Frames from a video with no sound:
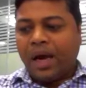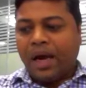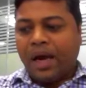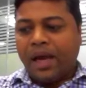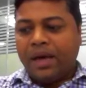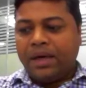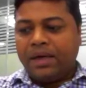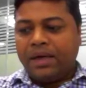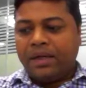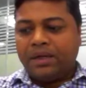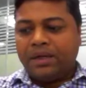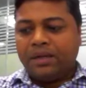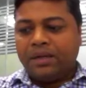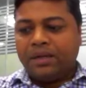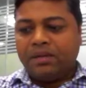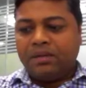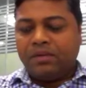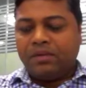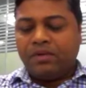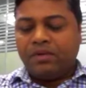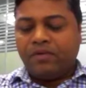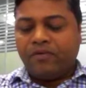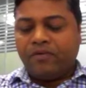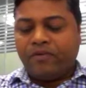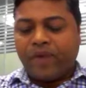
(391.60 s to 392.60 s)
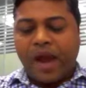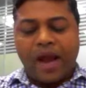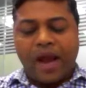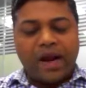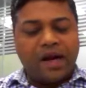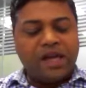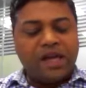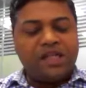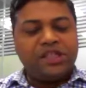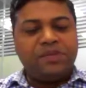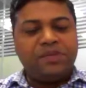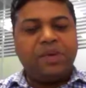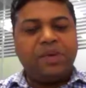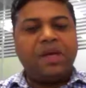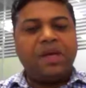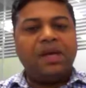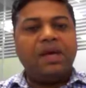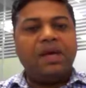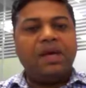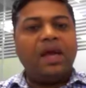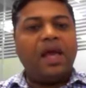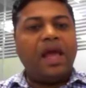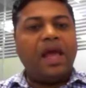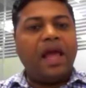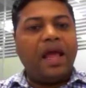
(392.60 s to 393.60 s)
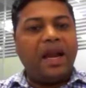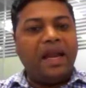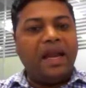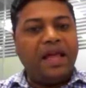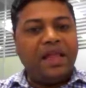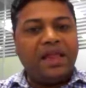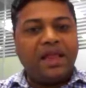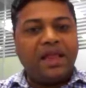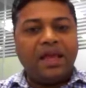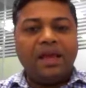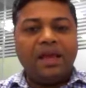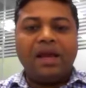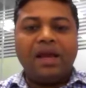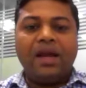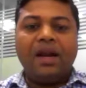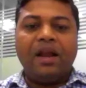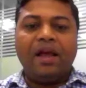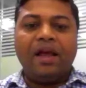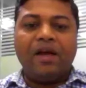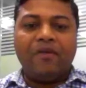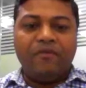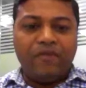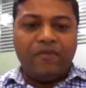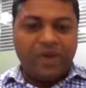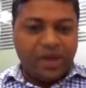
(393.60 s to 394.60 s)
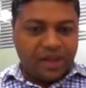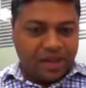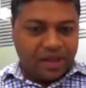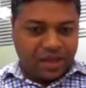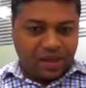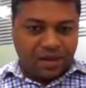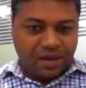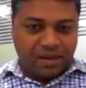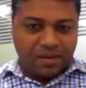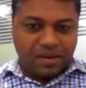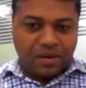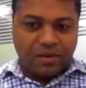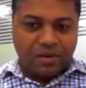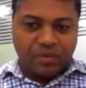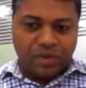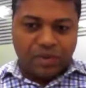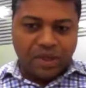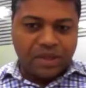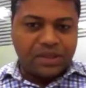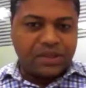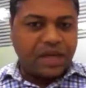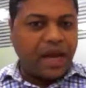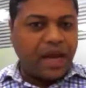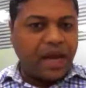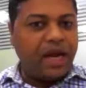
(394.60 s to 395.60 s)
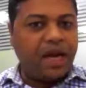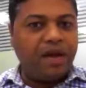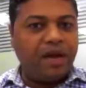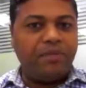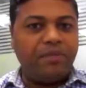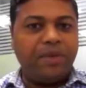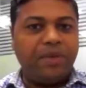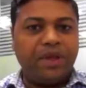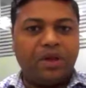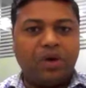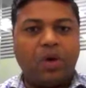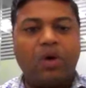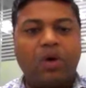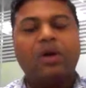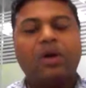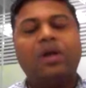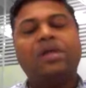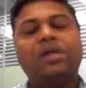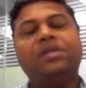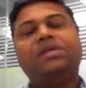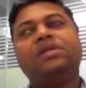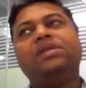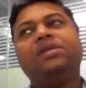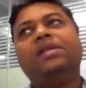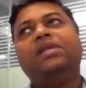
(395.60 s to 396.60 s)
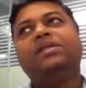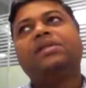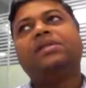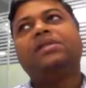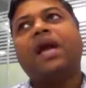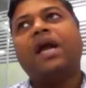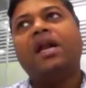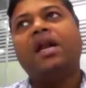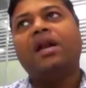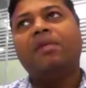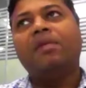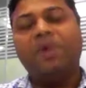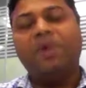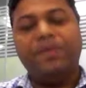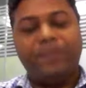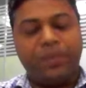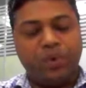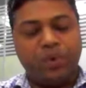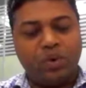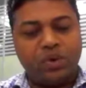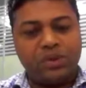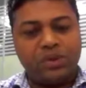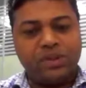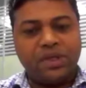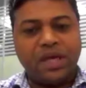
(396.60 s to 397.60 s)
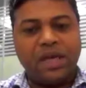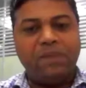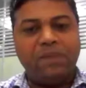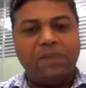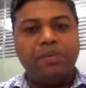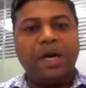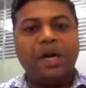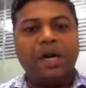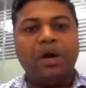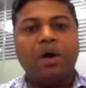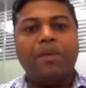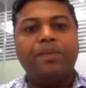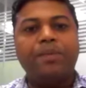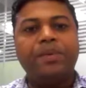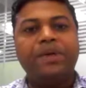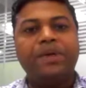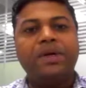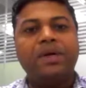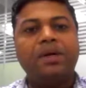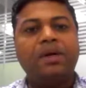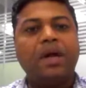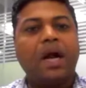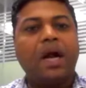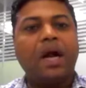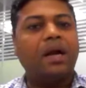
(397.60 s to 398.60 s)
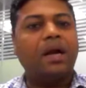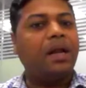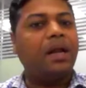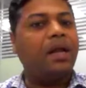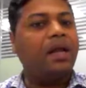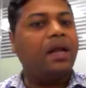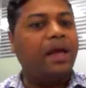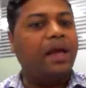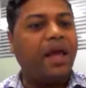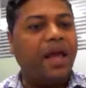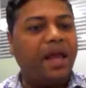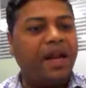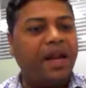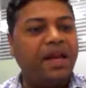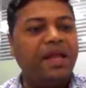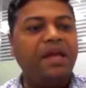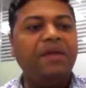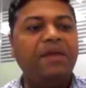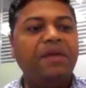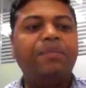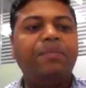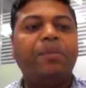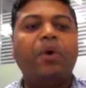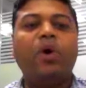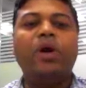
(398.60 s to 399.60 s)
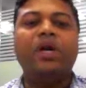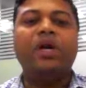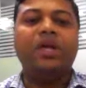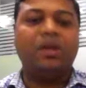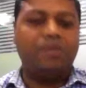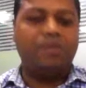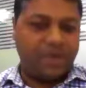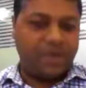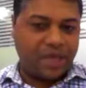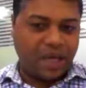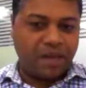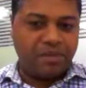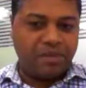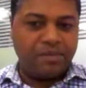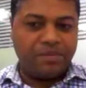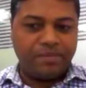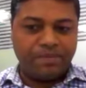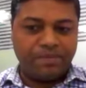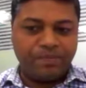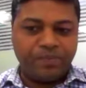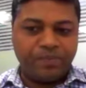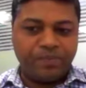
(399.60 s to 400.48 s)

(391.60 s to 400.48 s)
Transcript: And frankly speaking, anything and everything, this kind of methodology, this kind of approach can be adopted at any point of time.